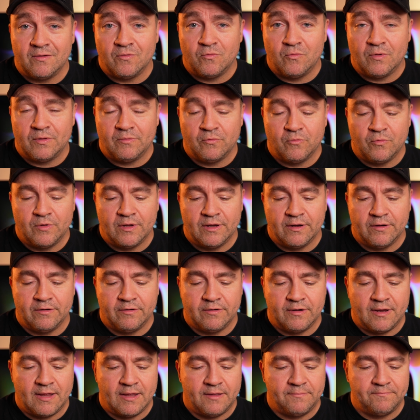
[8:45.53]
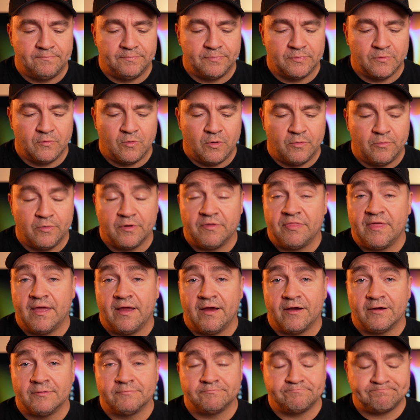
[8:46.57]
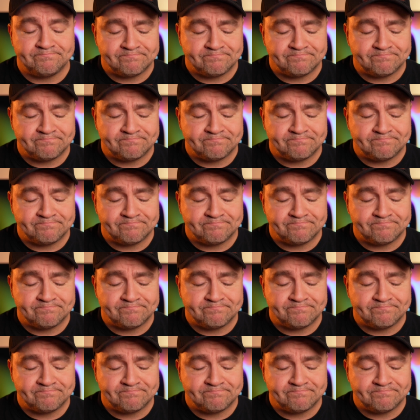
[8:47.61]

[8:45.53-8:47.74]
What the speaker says: when we're there.